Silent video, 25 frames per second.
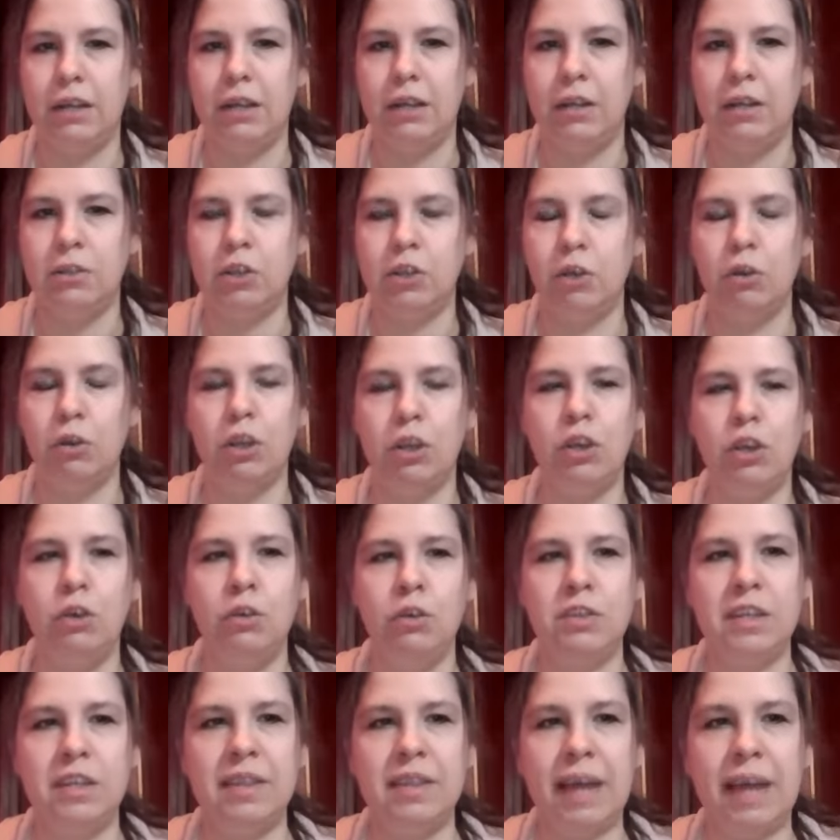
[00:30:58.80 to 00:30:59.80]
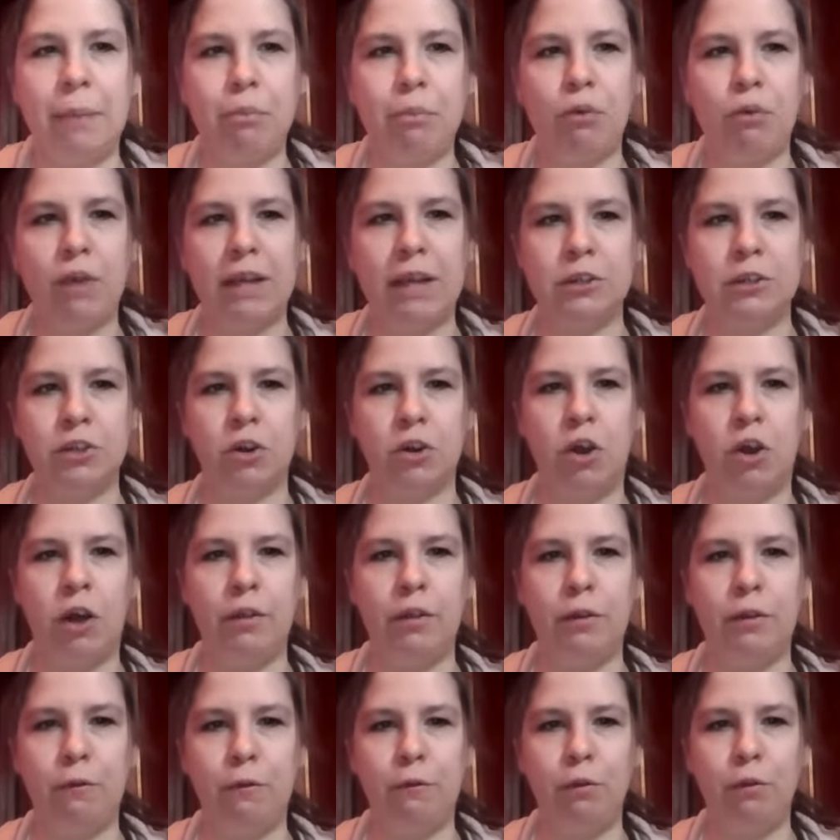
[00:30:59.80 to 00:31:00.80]
So you're using that pressure
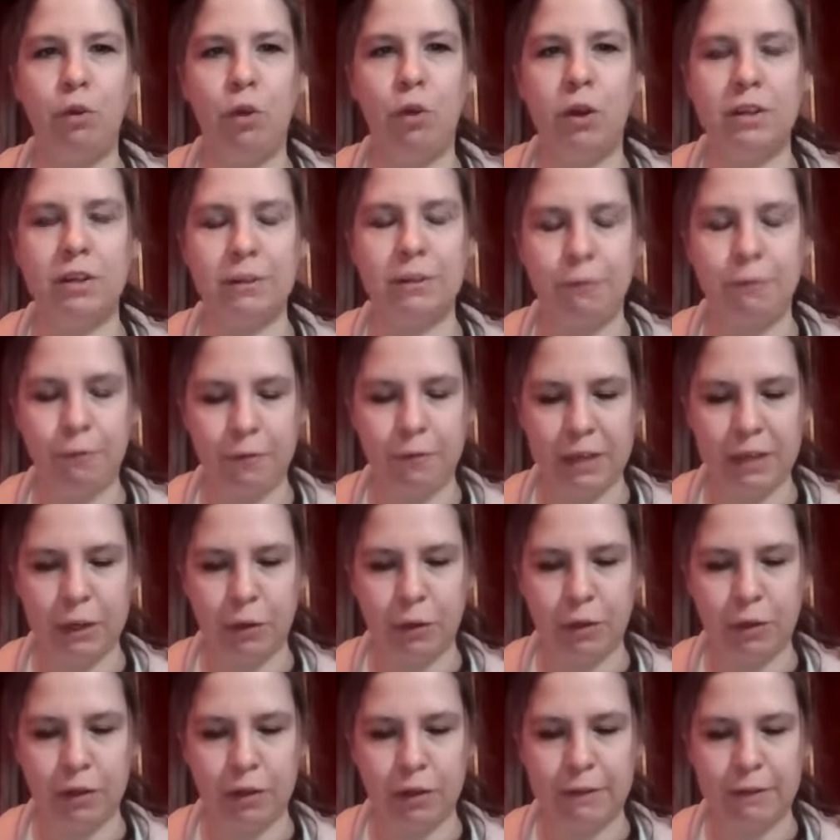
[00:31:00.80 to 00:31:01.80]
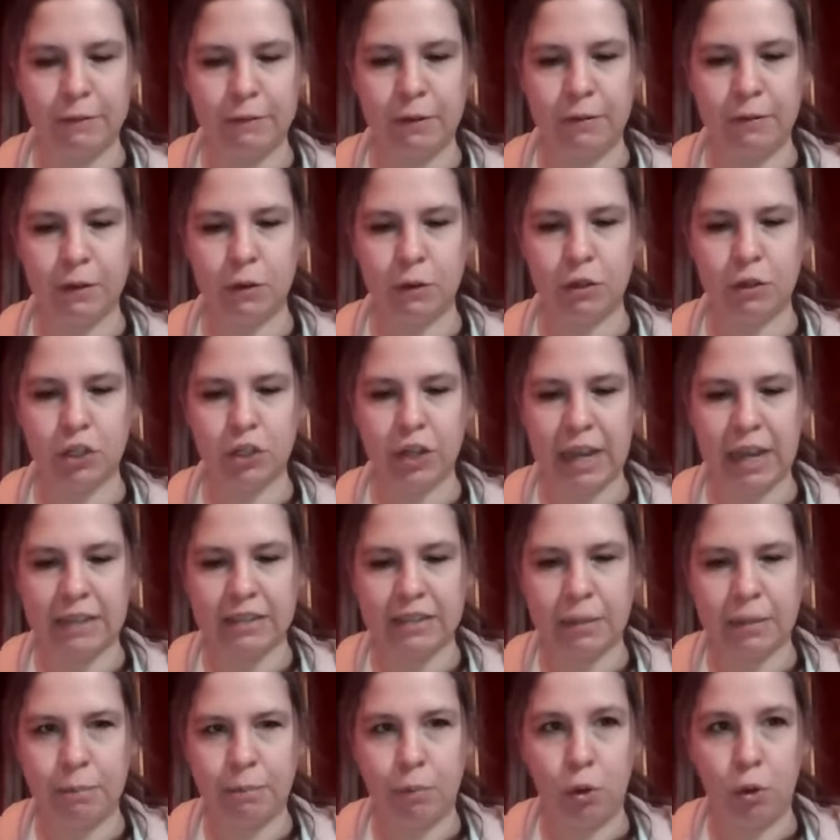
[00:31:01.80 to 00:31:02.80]
on the floor to feel the lift of your
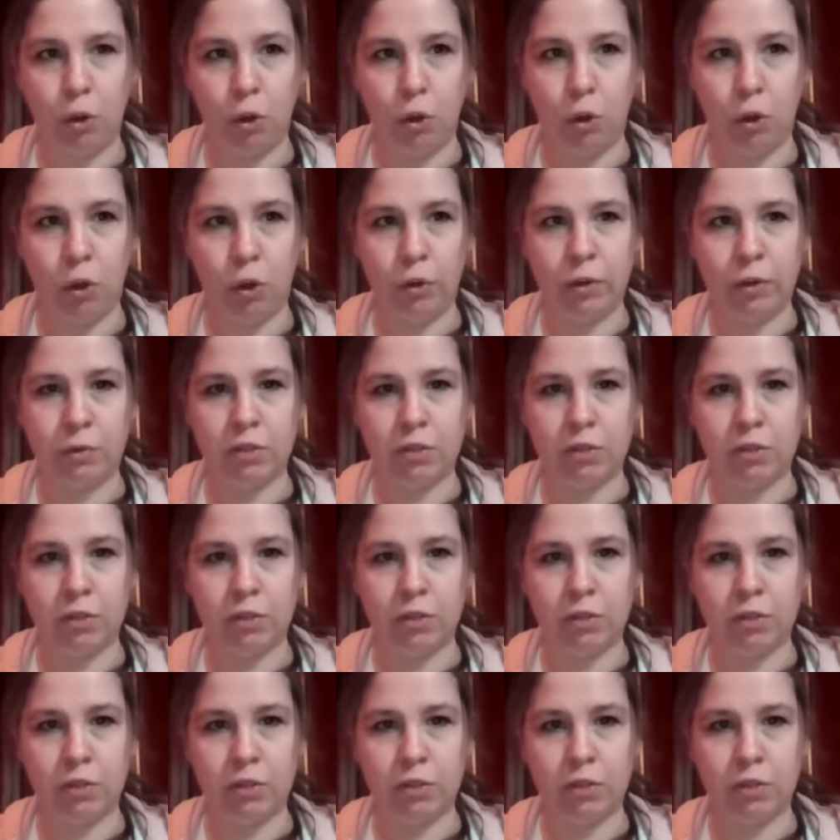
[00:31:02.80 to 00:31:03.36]
chest and pull those